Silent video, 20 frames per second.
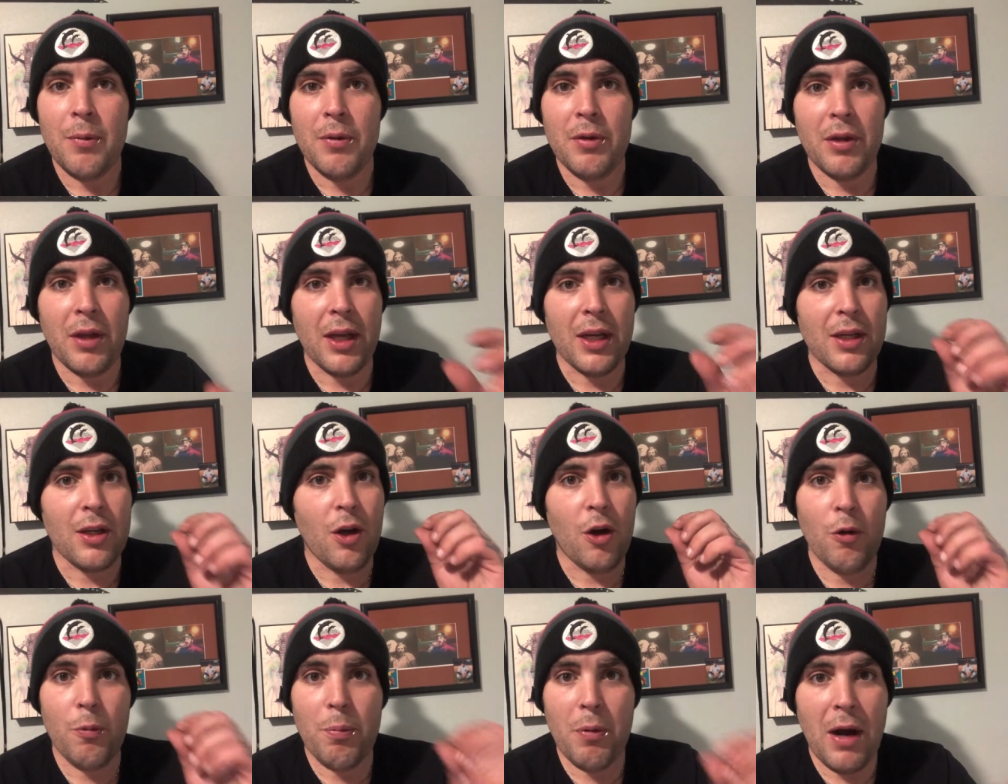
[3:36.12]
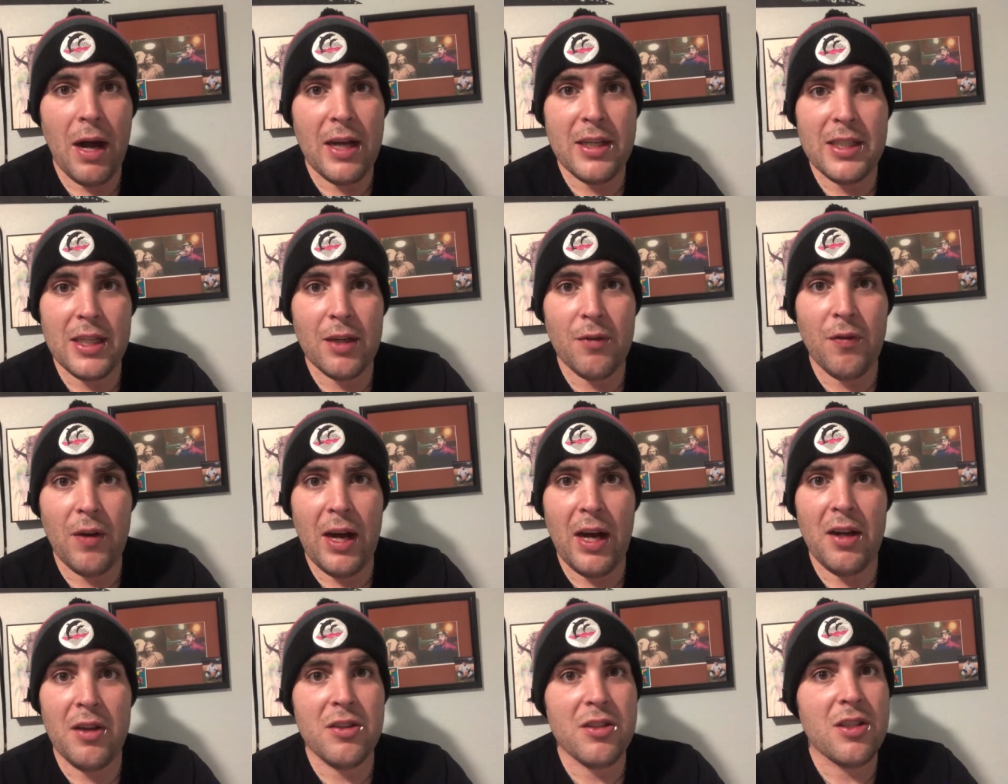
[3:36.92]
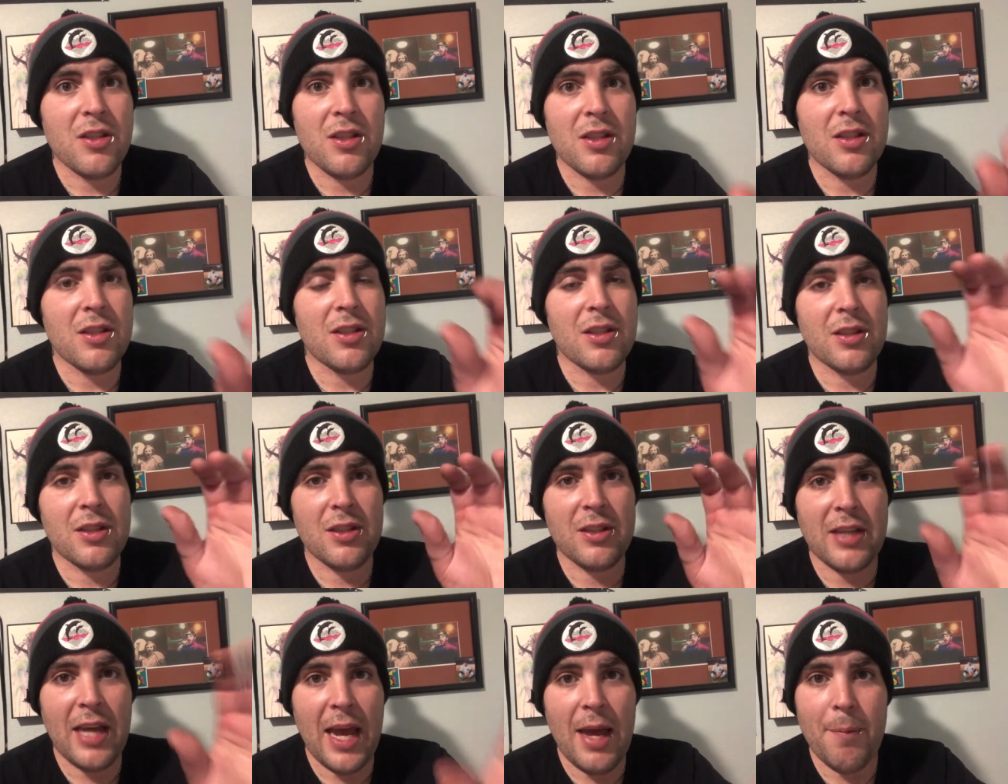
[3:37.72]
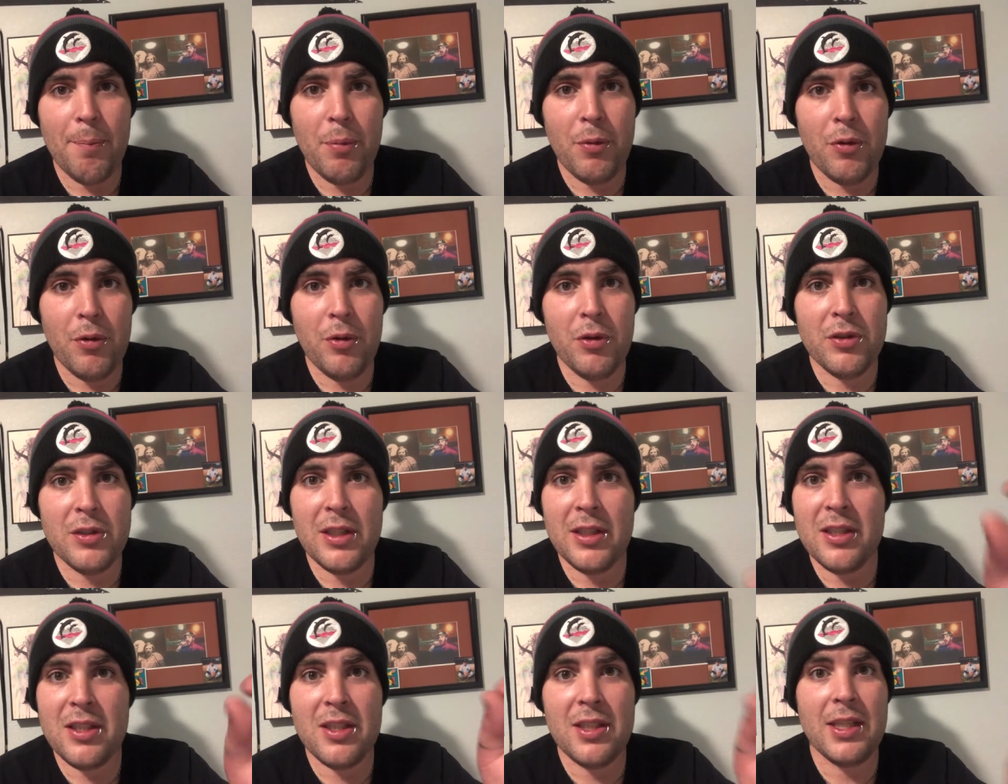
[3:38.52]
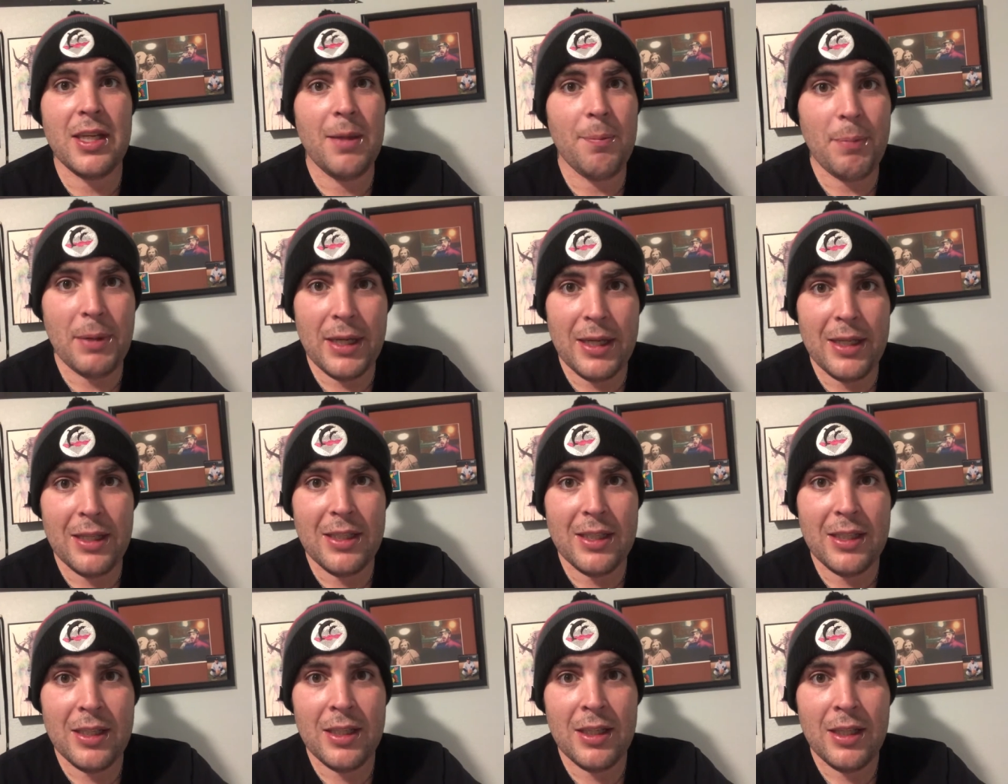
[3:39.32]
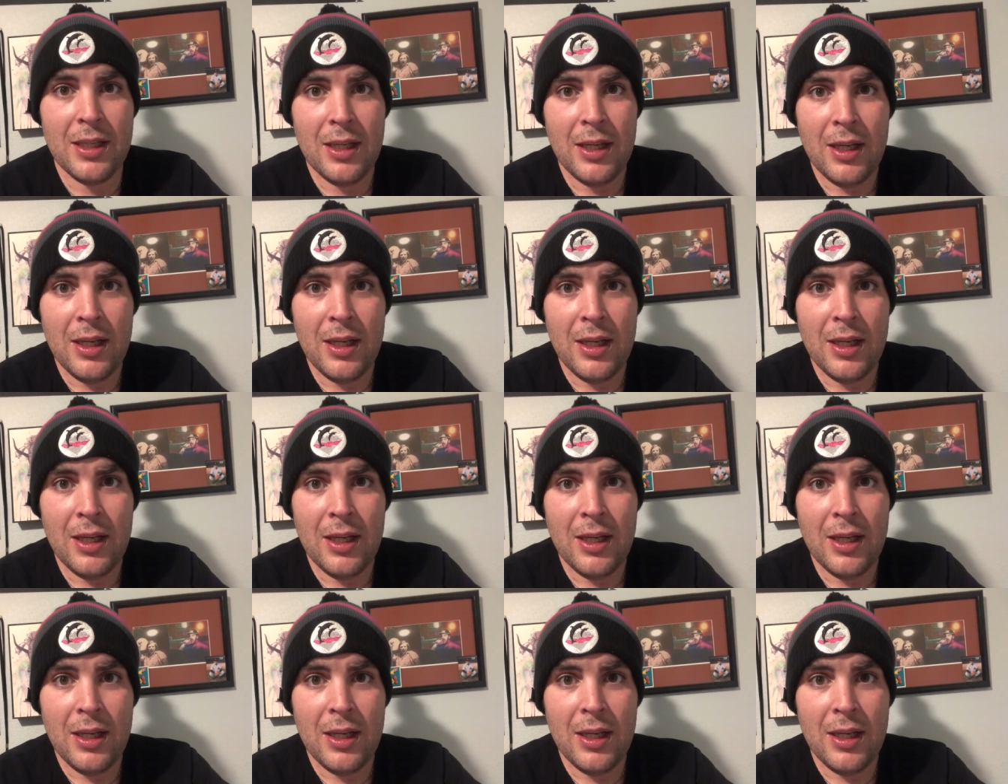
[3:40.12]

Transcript: like no project files, just samples and snippets,